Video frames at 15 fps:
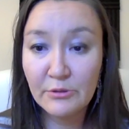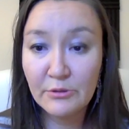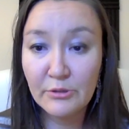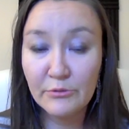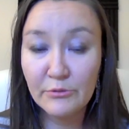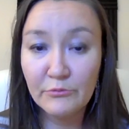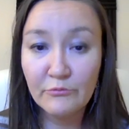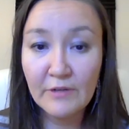
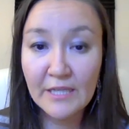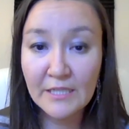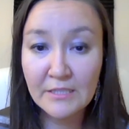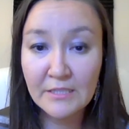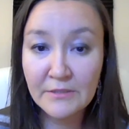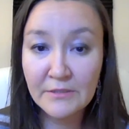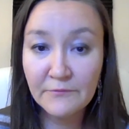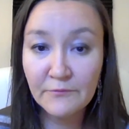
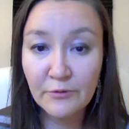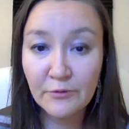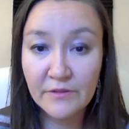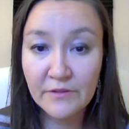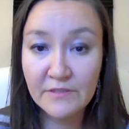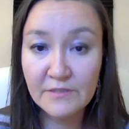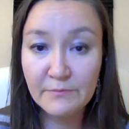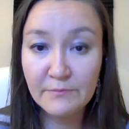rent for
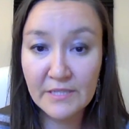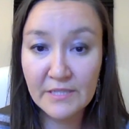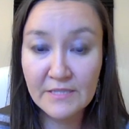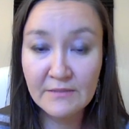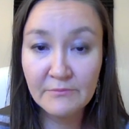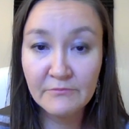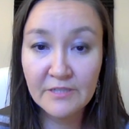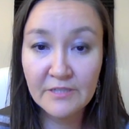the space
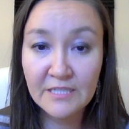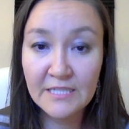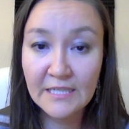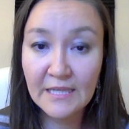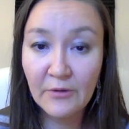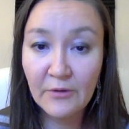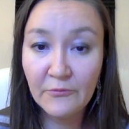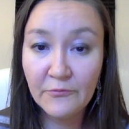I'm renting
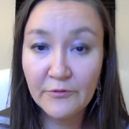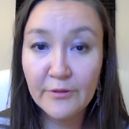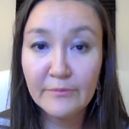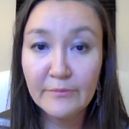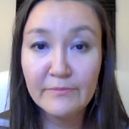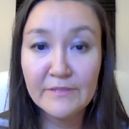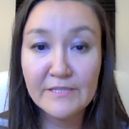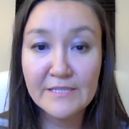out for the
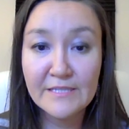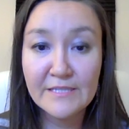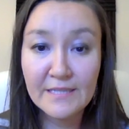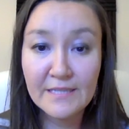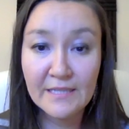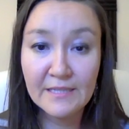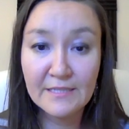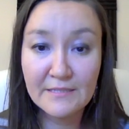business,
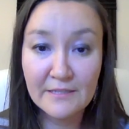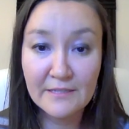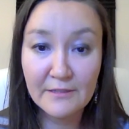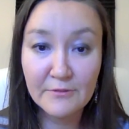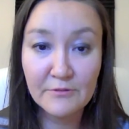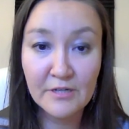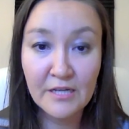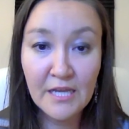and
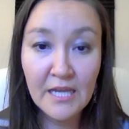etc.